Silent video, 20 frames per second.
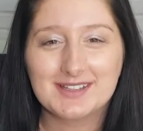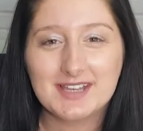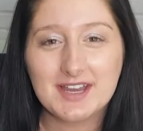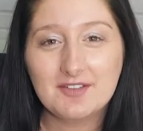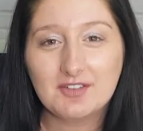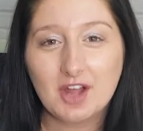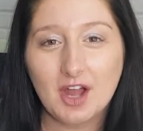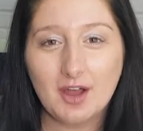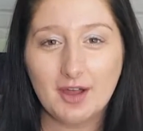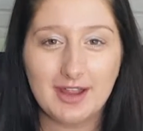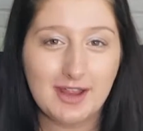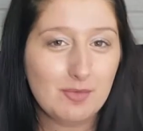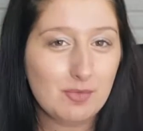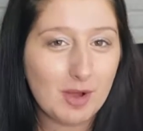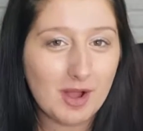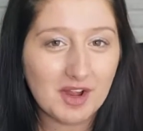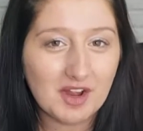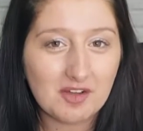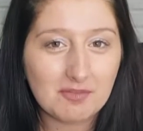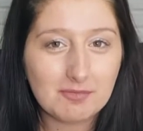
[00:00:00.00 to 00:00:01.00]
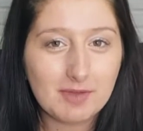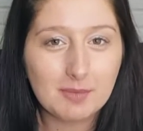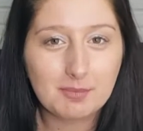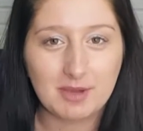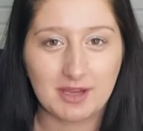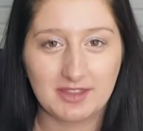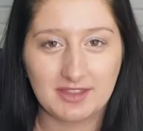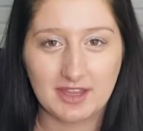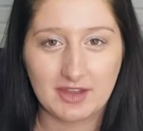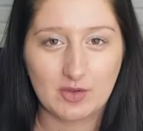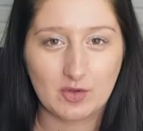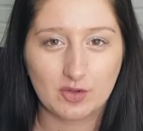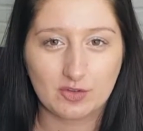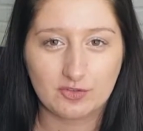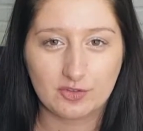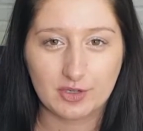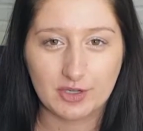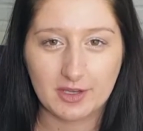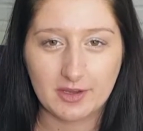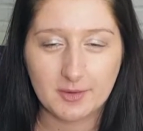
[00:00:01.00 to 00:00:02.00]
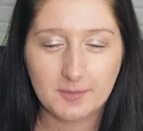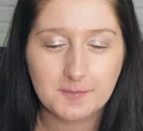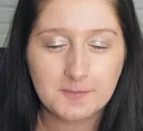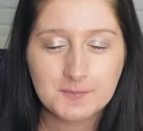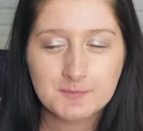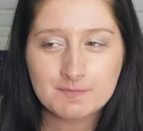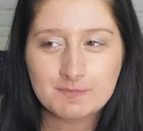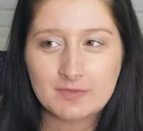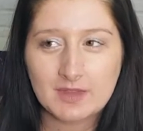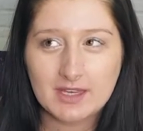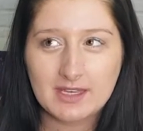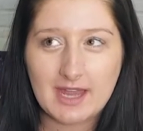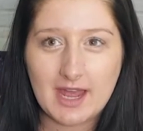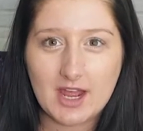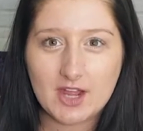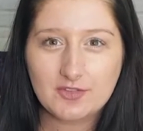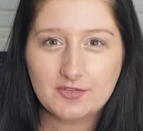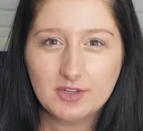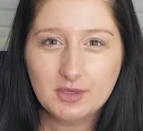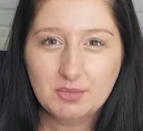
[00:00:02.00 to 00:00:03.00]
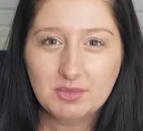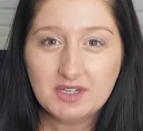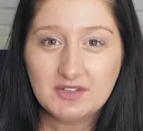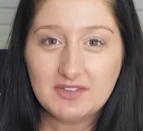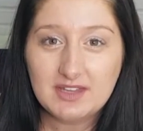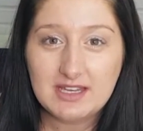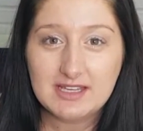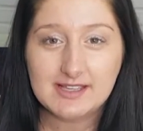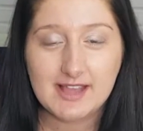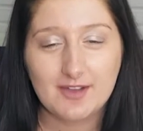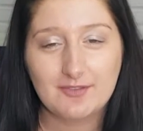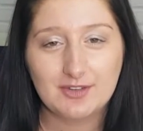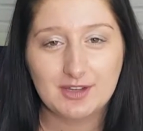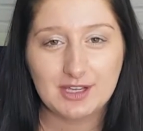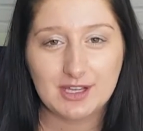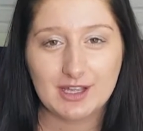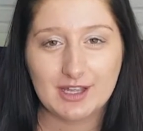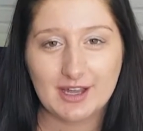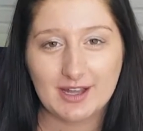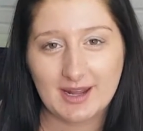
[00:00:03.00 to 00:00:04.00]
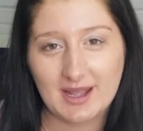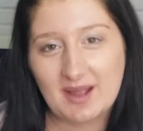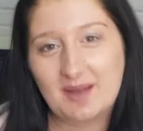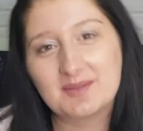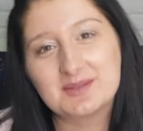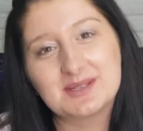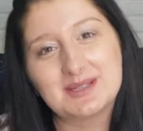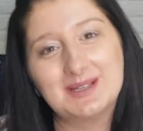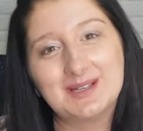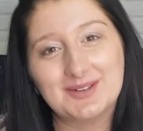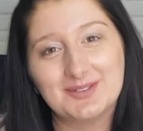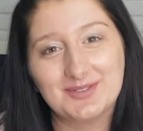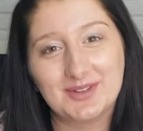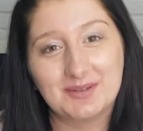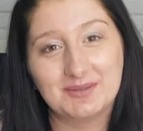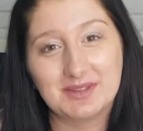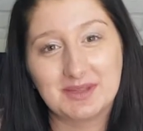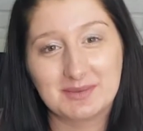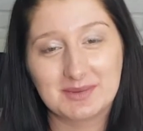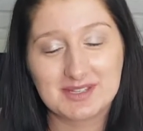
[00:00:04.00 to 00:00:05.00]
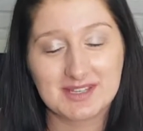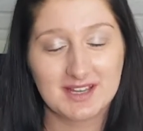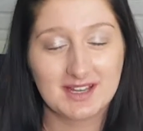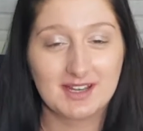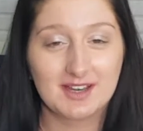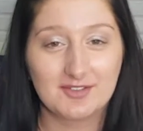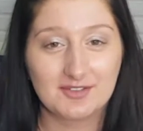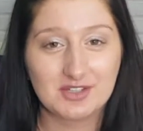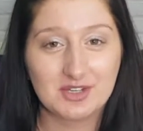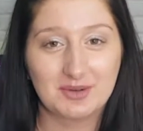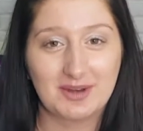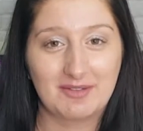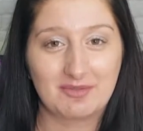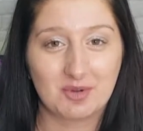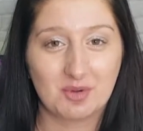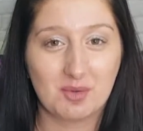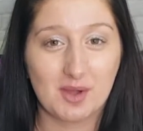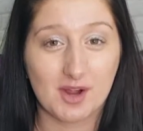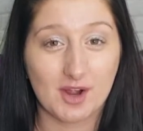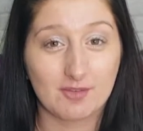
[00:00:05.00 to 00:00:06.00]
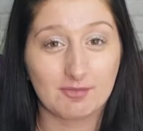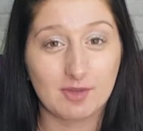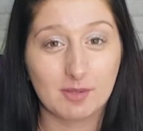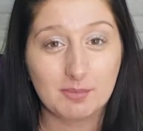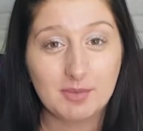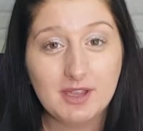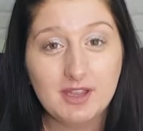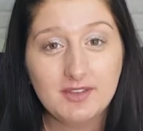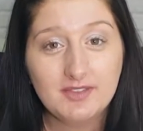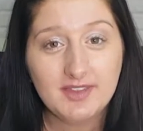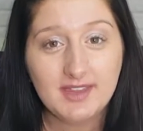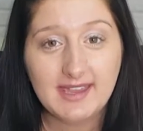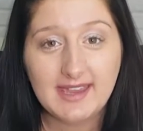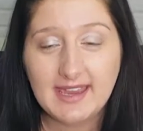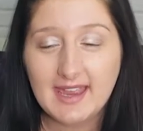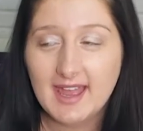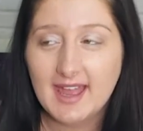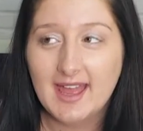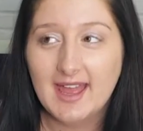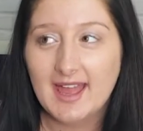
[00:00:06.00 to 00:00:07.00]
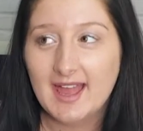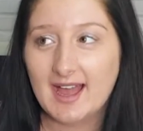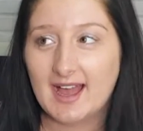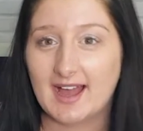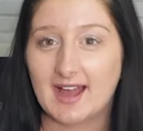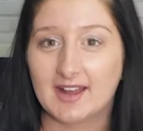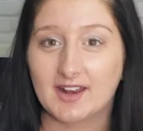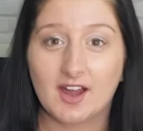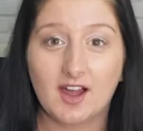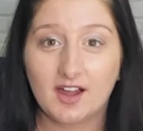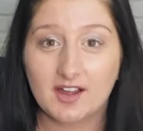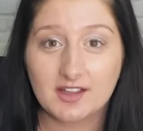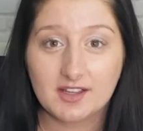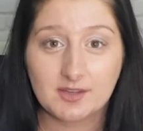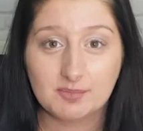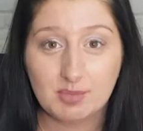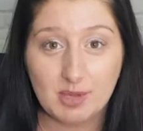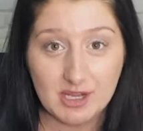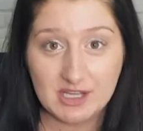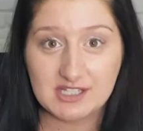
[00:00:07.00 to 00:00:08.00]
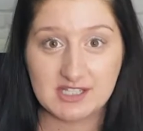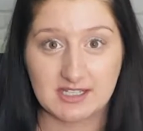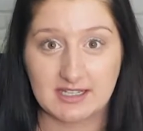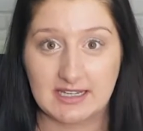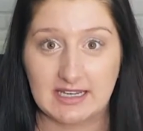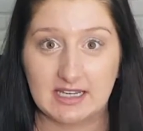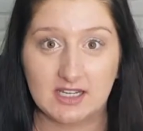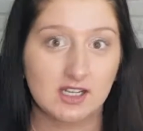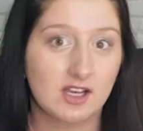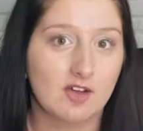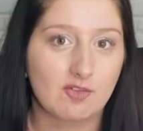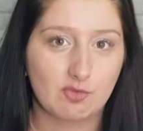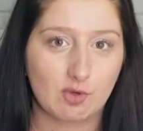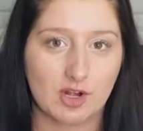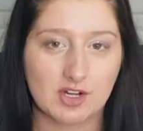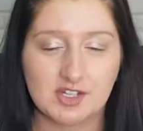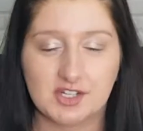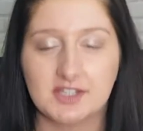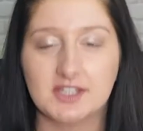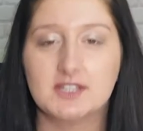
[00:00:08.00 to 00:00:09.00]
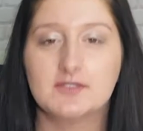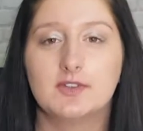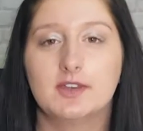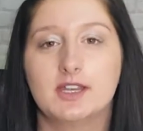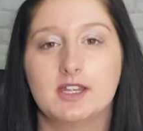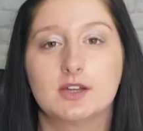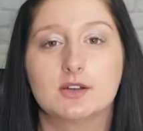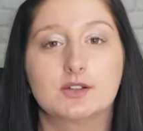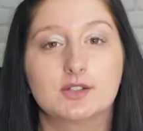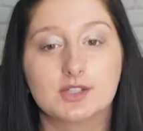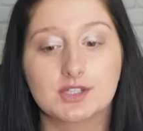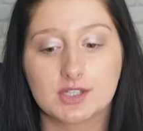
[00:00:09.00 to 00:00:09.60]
Today I've got what I got for my birthday haul for you. Now I film one of these every year and I absolutely love filming them because I love showing everyone what I got for my birthday, and I personally love watching these videos.